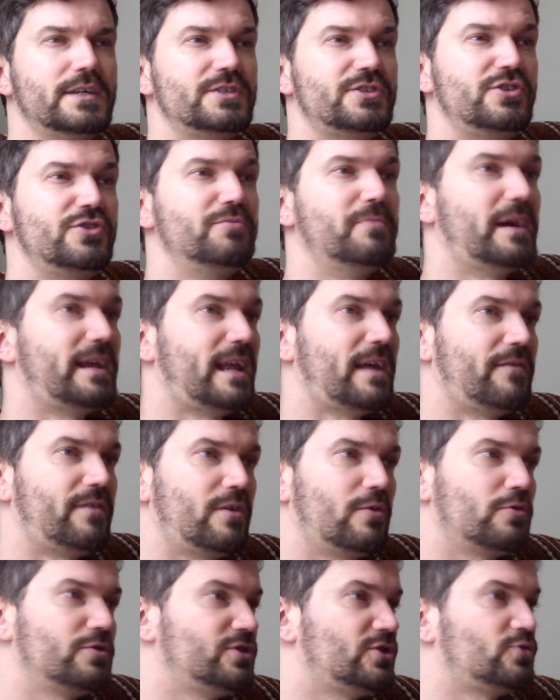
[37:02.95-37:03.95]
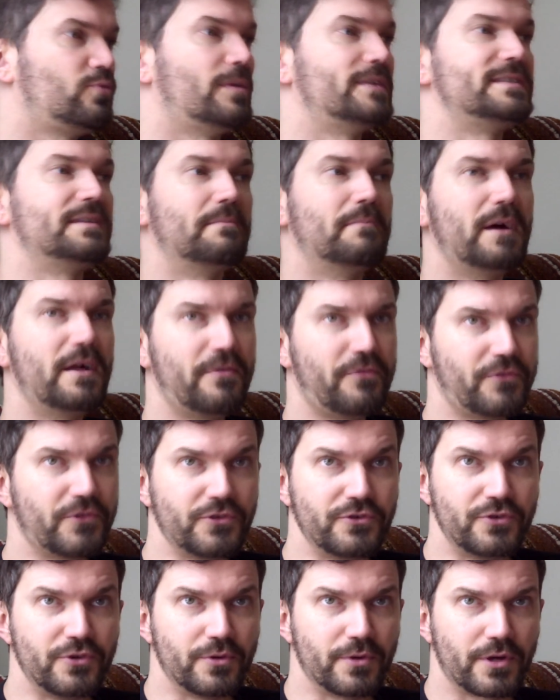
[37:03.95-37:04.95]
So you might have it, or just once a month
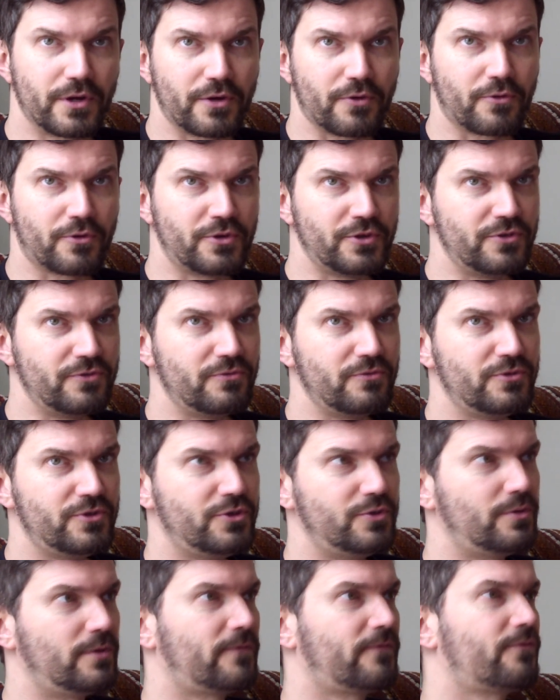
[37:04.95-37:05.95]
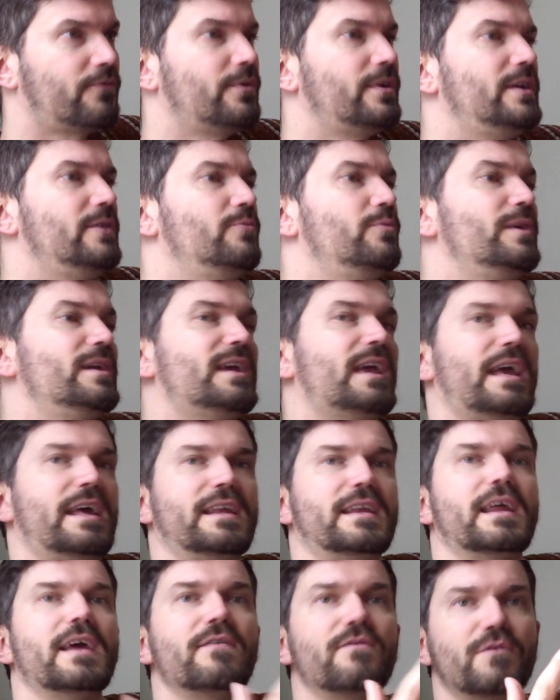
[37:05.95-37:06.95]
you do it, or you do a free
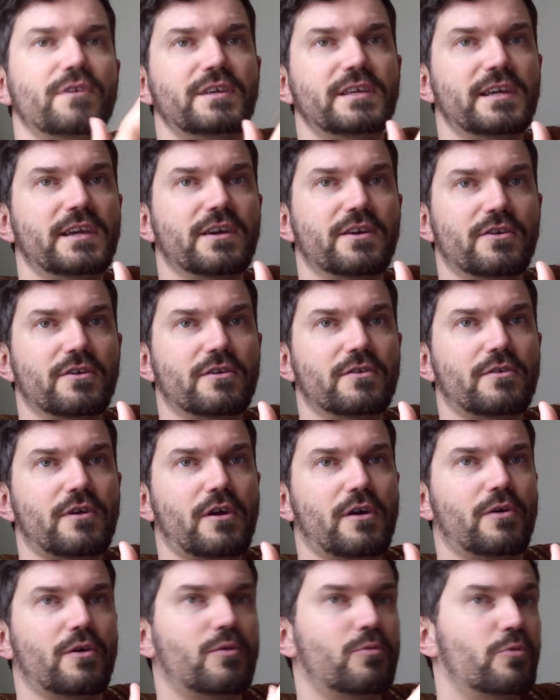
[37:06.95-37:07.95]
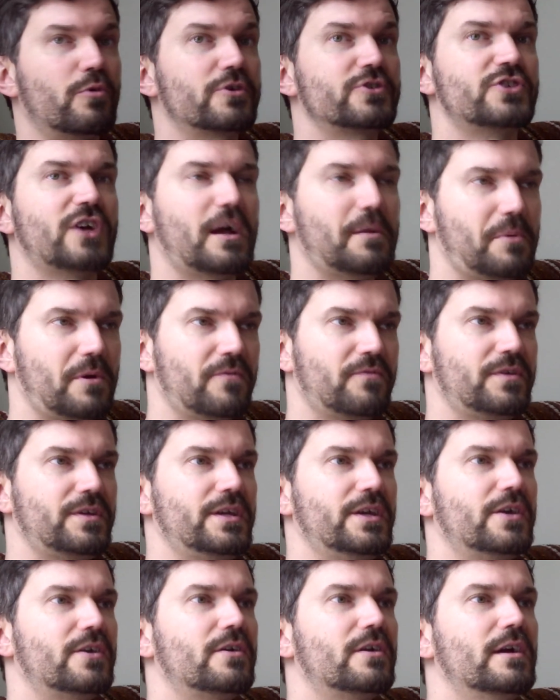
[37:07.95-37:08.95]
weekend every year, a workshop
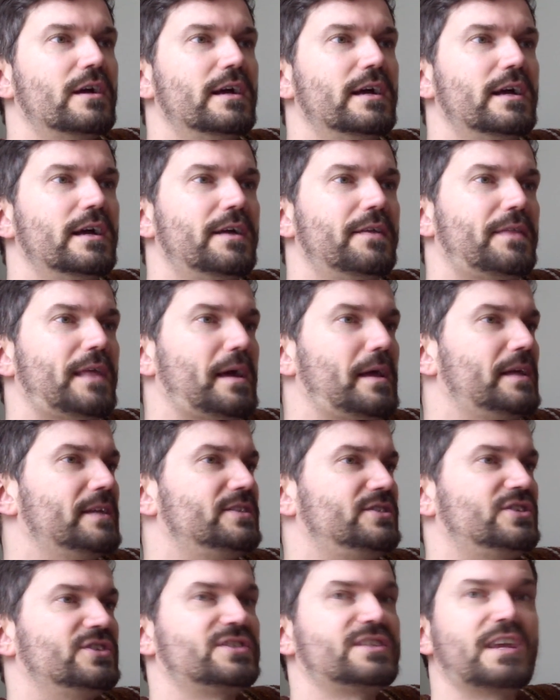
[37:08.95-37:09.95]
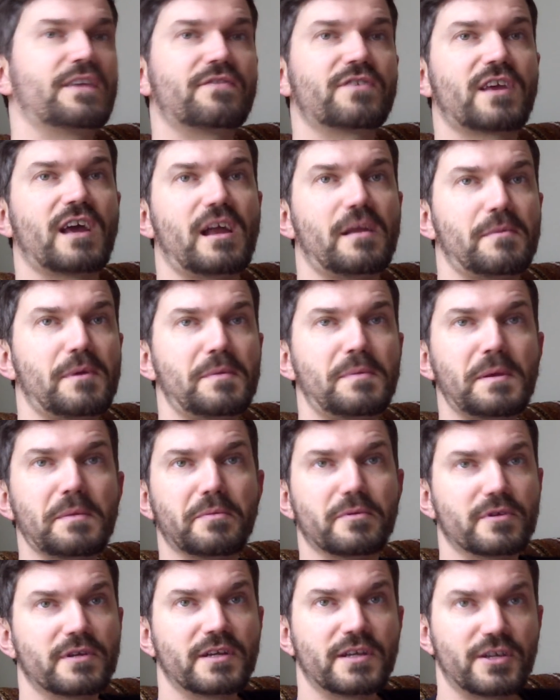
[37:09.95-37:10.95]
every year. That is just Gift Economy.
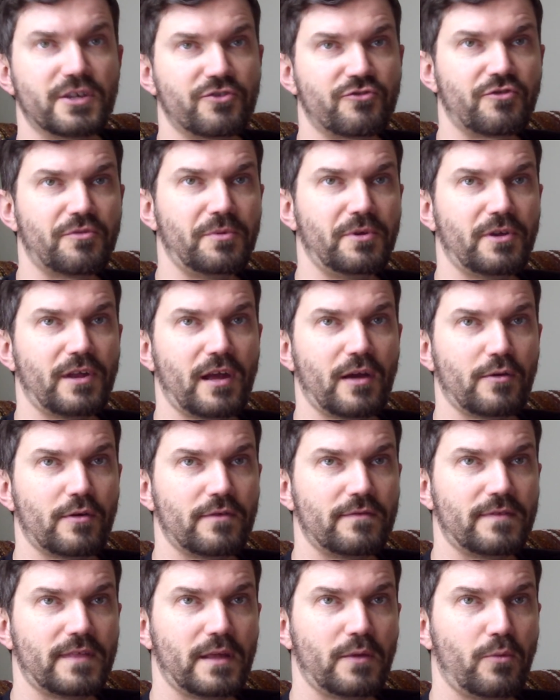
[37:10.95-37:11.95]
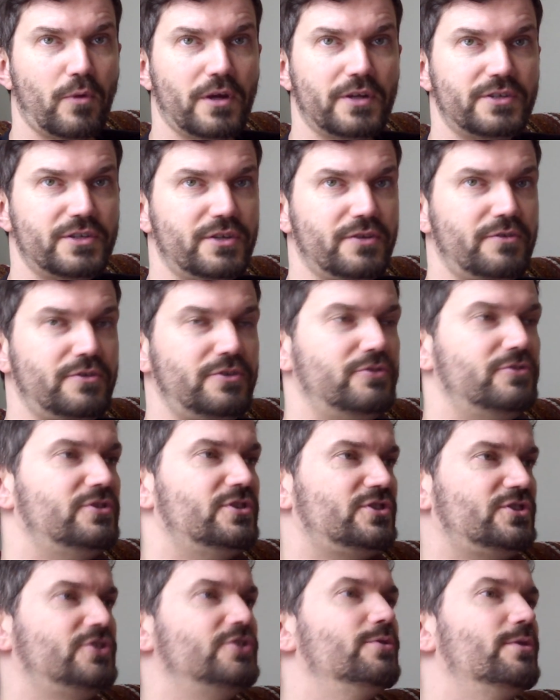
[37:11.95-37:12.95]
People can contribute however they want to, and you
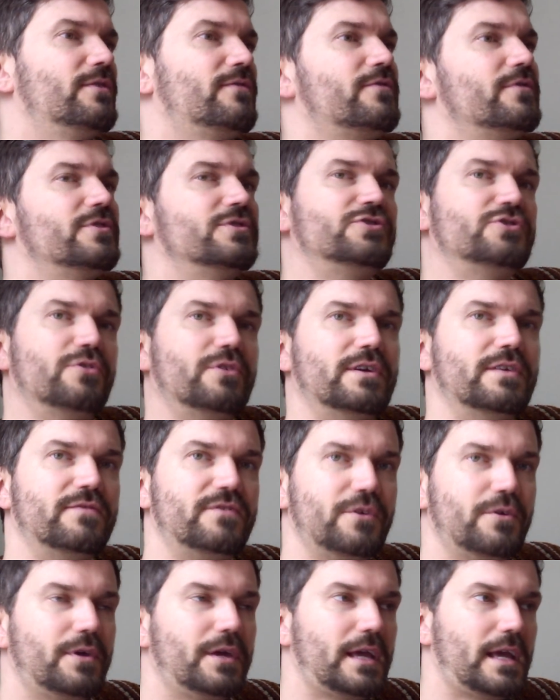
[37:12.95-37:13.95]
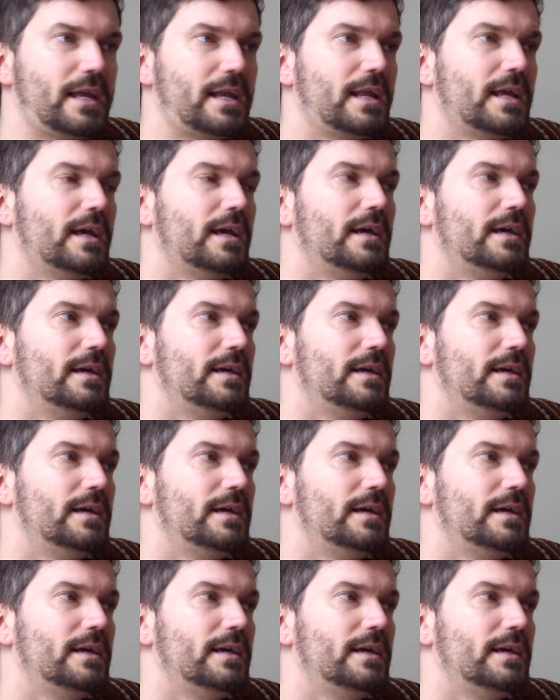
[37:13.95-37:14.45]
just do it for the joy of doing it.